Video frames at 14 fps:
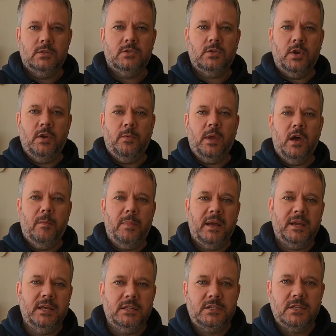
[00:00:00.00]
So here we are
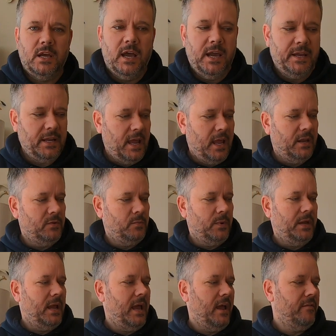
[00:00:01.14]
back inside and
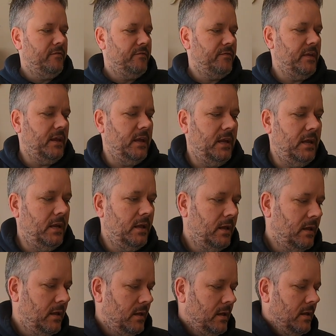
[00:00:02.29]
we have the
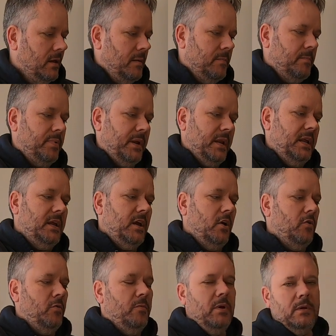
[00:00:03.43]

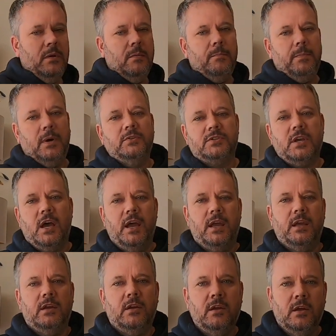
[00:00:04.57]
Panekoo Bonsai
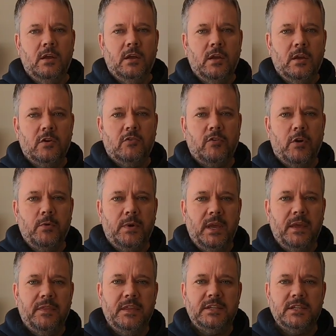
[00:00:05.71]
grow
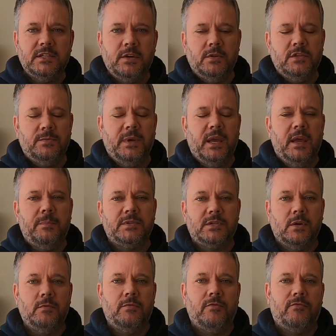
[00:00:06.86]
kit. This is going to be
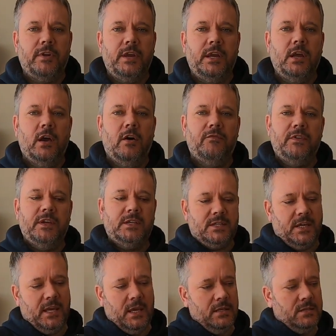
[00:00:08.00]
episode 3 of this
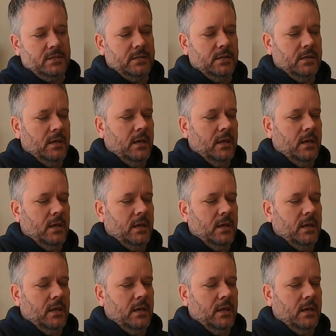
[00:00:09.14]
kit.